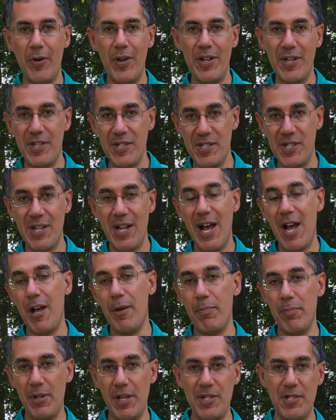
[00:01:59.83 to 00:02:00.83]
It is not a
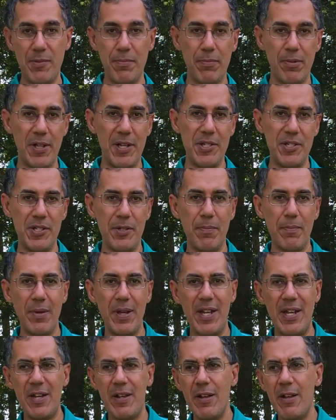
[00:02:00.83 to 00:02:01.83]
pleasant place to be.
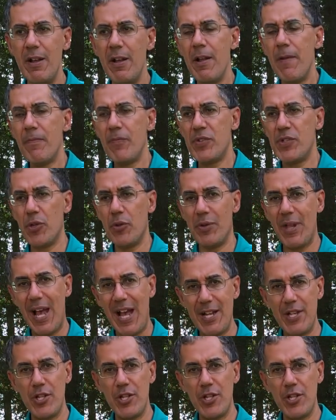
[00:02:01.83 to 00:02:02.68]
So that